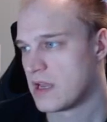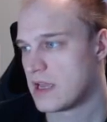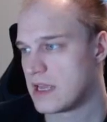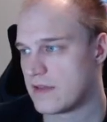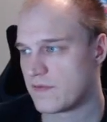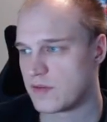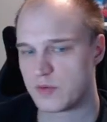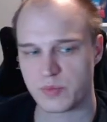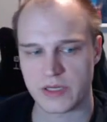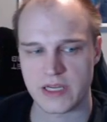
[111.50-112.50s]
If you
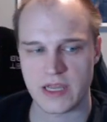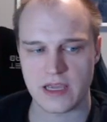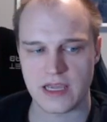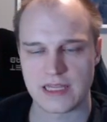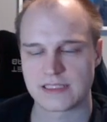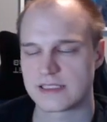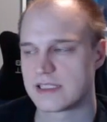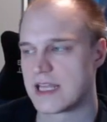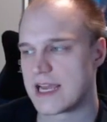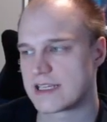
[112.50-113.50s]
play against
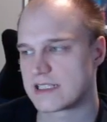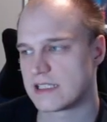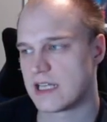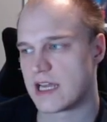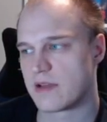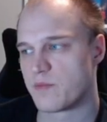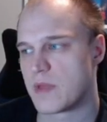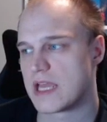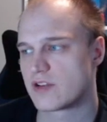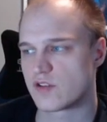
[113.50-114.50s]
decks like
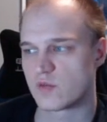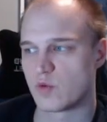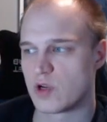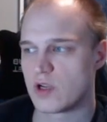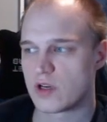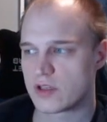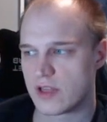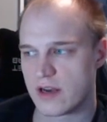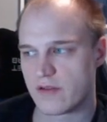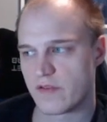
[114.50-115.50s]
Mage or Warlock
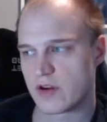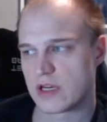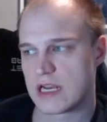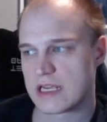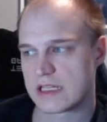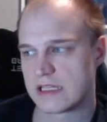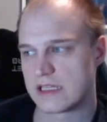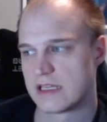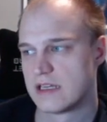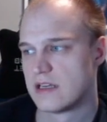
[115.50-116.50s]
that are very
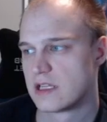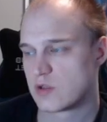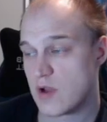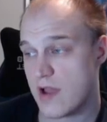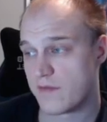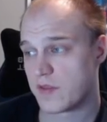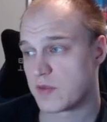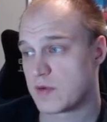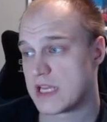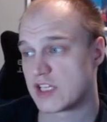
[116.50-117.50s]
likely to have
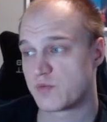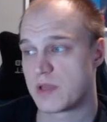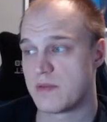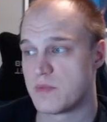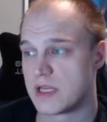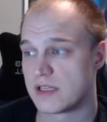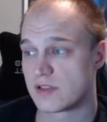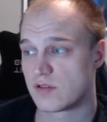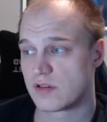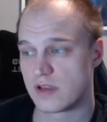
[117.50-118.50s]
3 HP
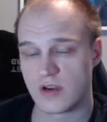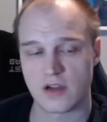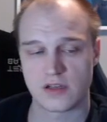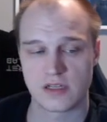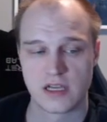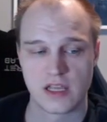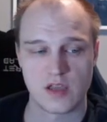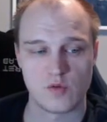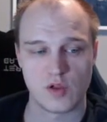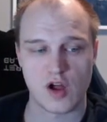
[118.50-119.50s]
minions early on,
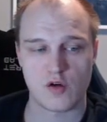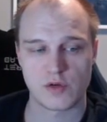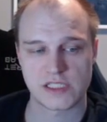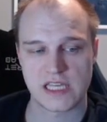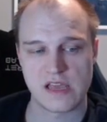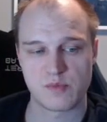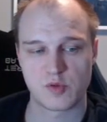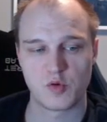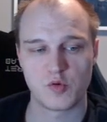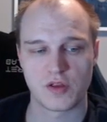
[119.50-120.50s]
you will always keep
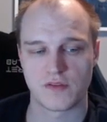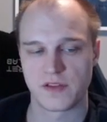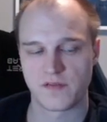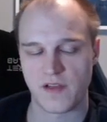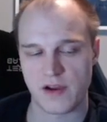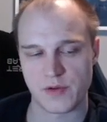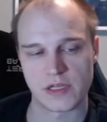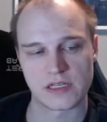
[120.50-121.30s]
Tooth of Nefarian